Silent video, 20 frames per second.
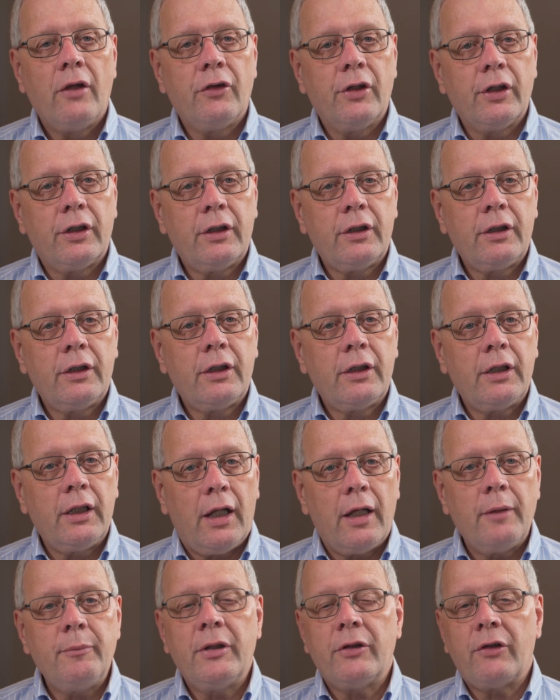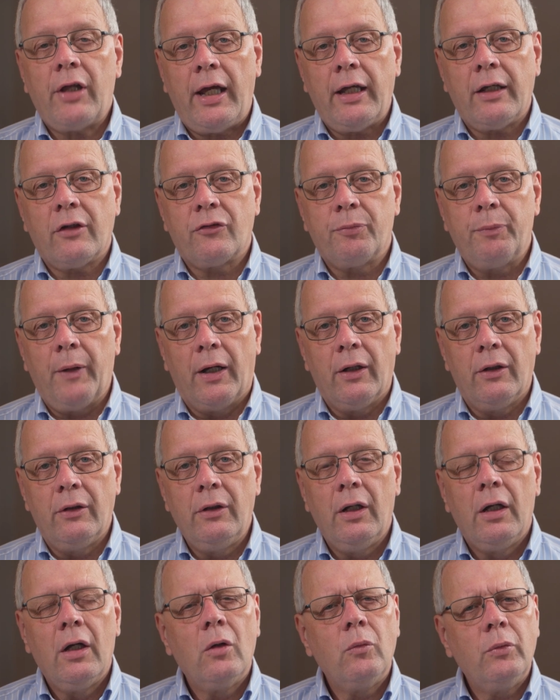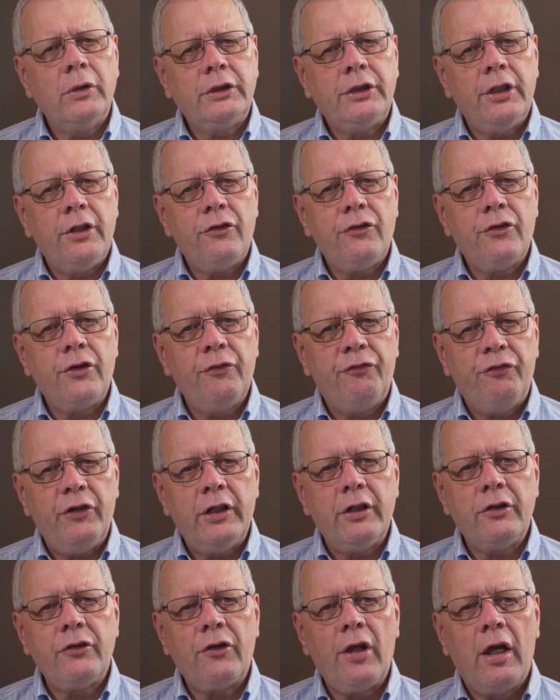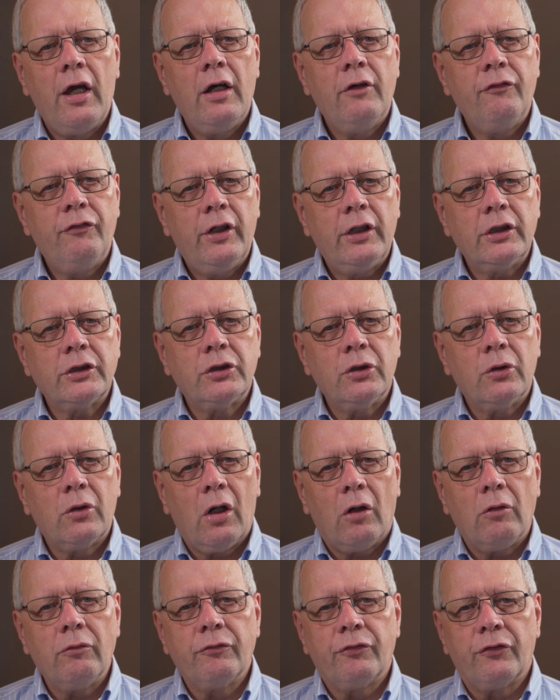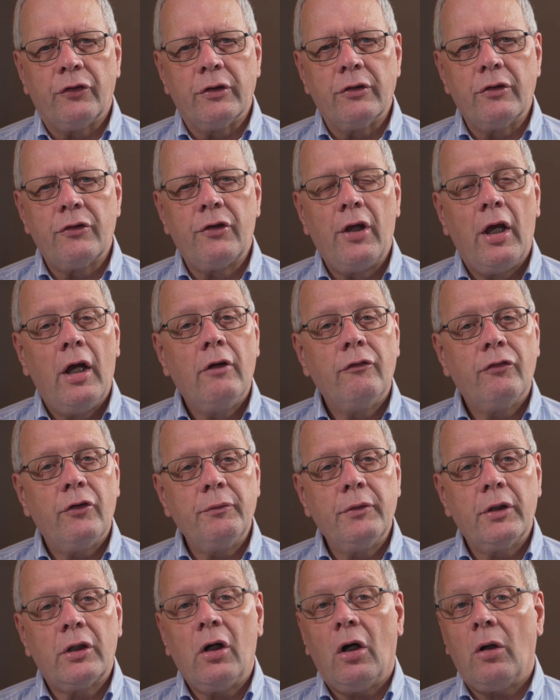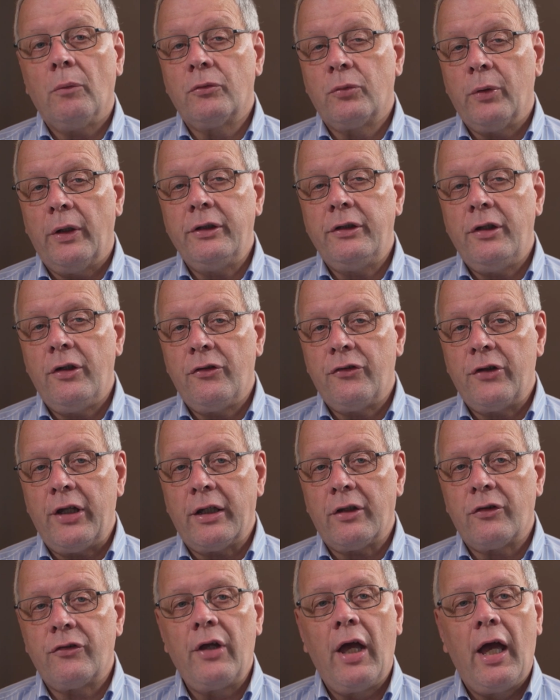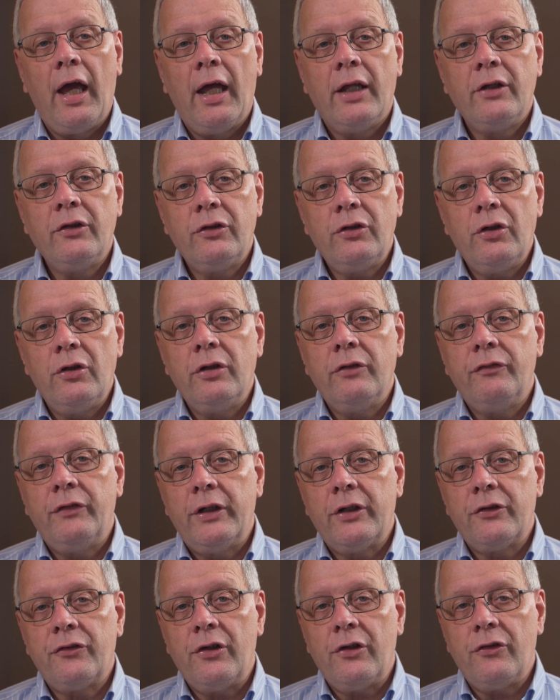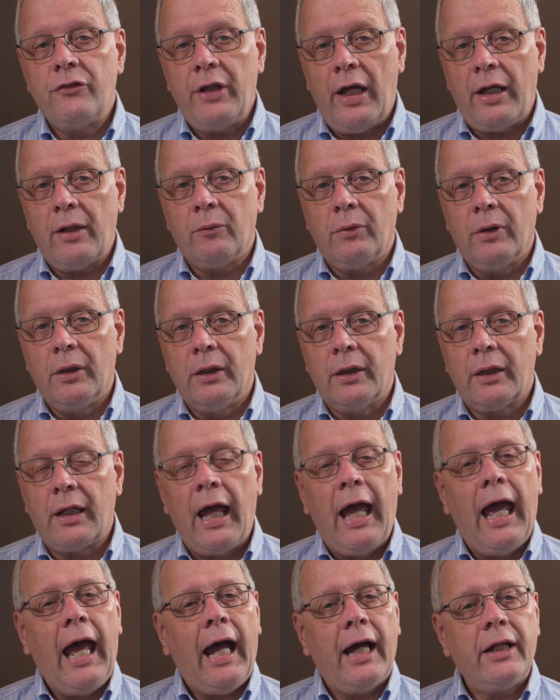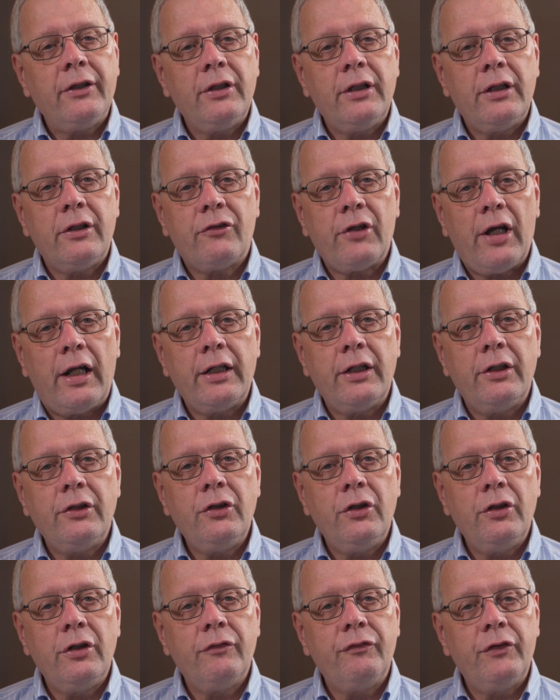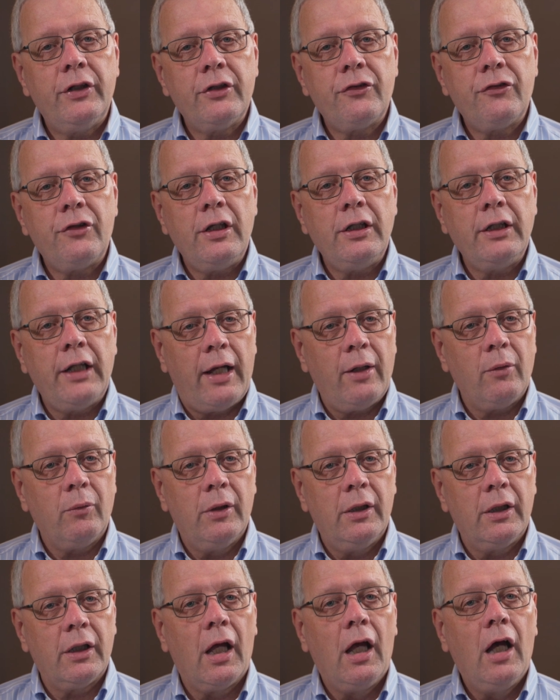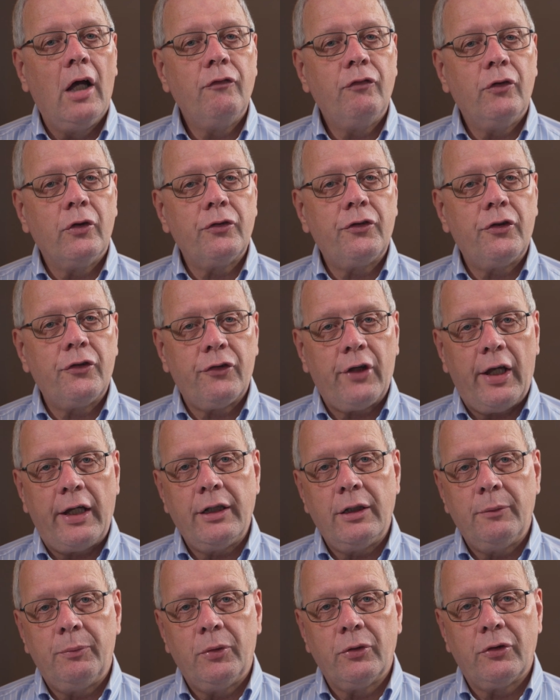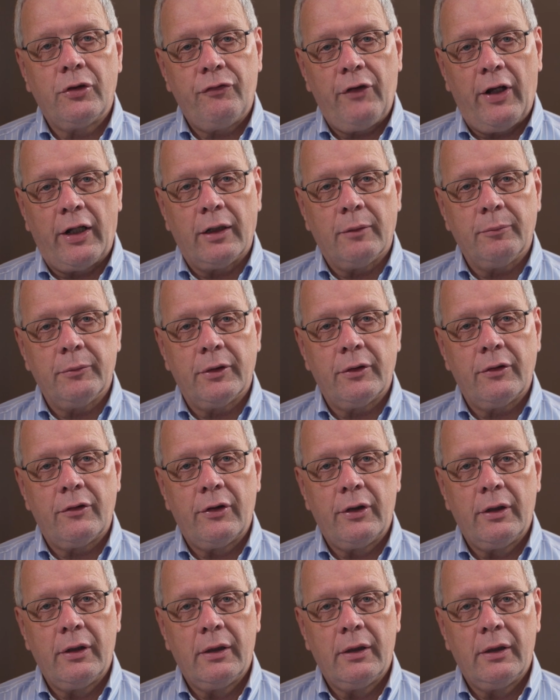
the Climate Expo, which is the first virtual conference from the COP26 Universities Network and the Italian University Network for Sustainable Development,